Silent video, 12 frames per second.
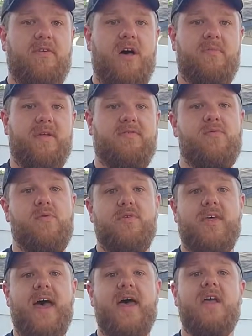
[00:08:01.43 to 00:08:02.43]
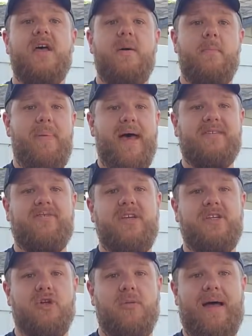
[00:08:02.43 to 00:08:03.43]
Omlet for that. Best
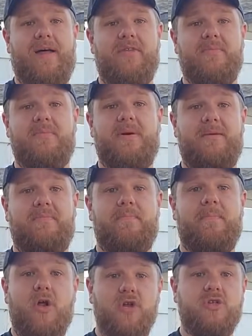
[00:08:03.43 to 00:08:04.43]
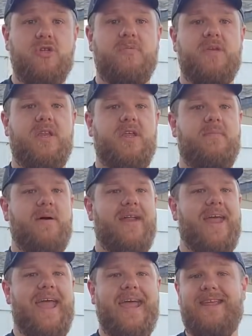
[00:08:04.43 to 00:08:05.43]
feature about them, in my personal opinion,
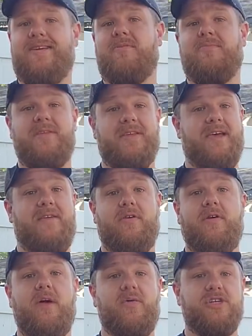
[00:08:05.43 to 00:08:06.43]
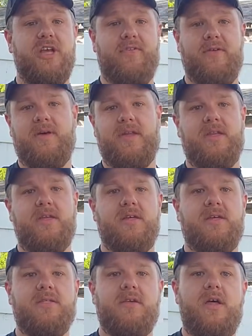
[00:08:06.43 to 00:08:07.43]
about any company ever. I wish everybody did
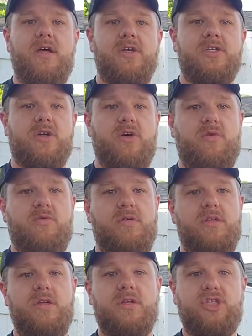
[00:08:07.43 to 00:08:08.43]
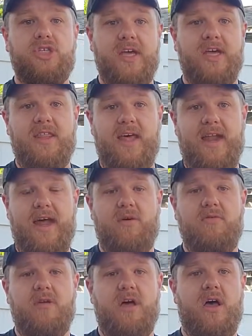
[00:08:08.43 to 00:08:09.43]
this. So check that
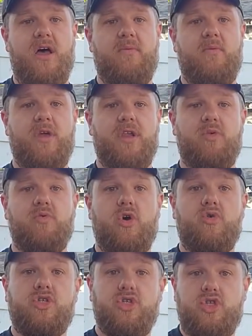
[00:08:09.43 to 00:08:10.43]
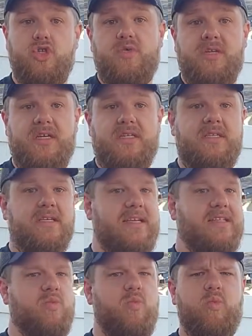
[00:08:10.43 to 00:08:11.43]
out when you go to do this.
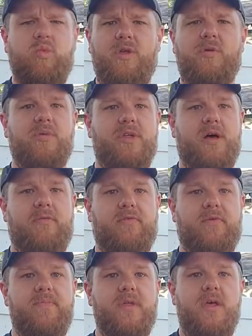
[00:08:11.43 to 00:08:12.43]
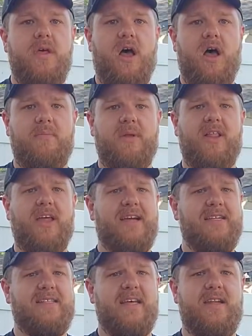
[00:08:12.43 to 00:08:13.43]
It's really, really helpful. Now, like
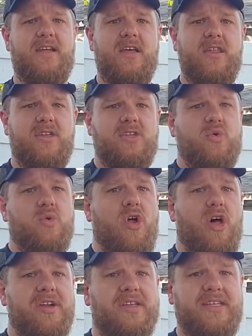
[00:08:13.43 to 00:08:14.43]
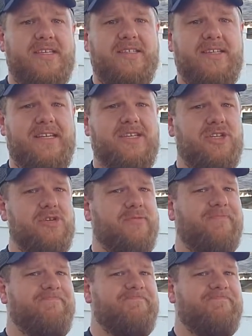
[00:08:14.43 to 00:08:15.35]
I said, the door honestly takes you,